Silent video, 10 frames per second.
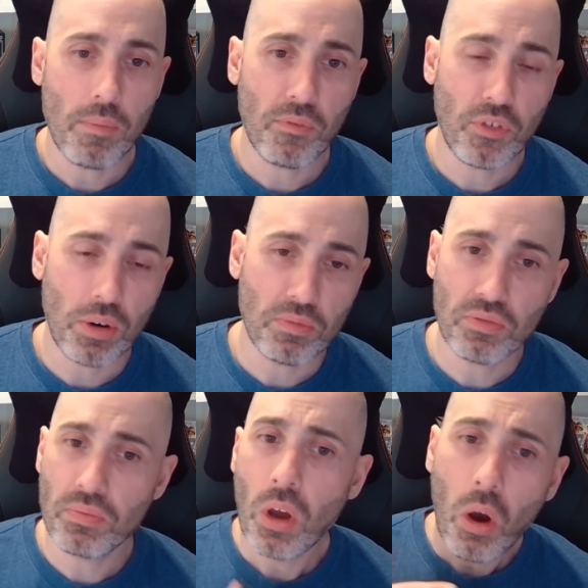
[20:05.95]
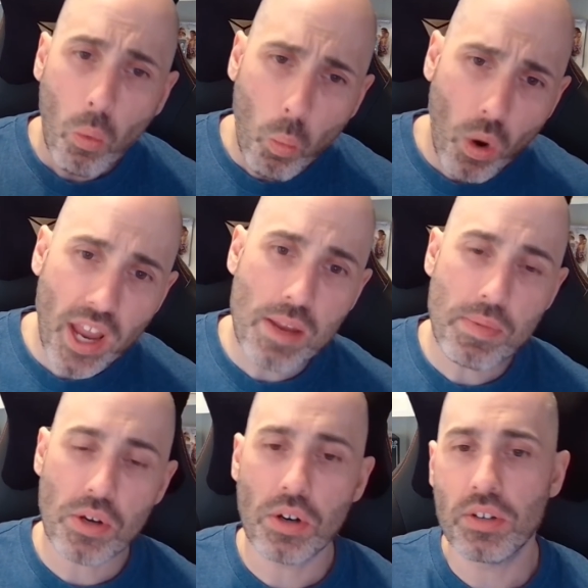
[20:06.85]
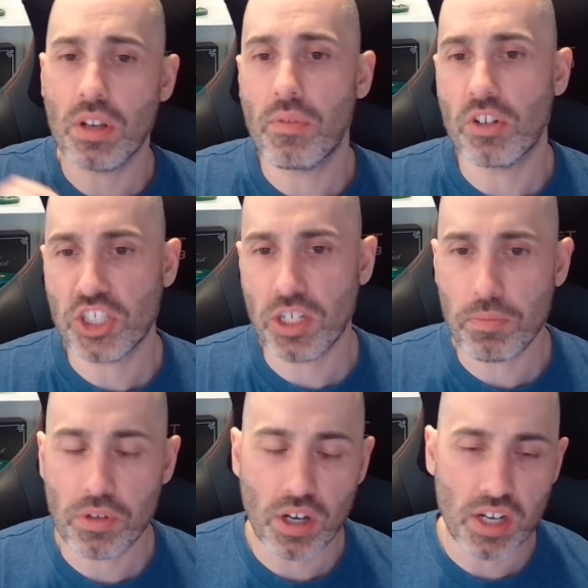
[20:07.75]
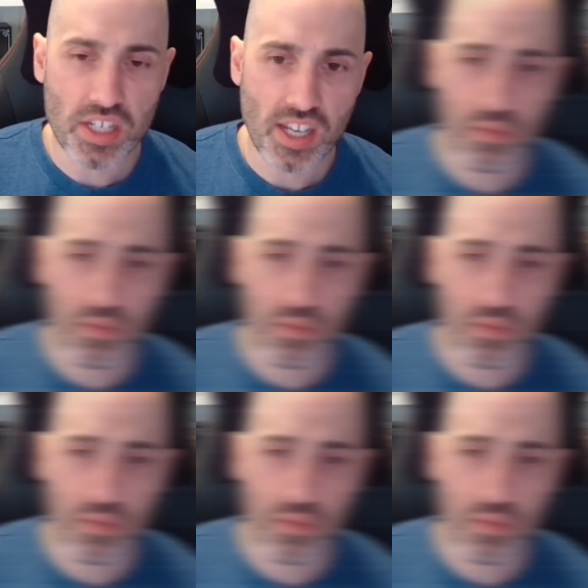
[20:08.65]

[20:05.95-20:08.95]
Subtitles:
from sort of way beyond. I've got Shenmue Guide here,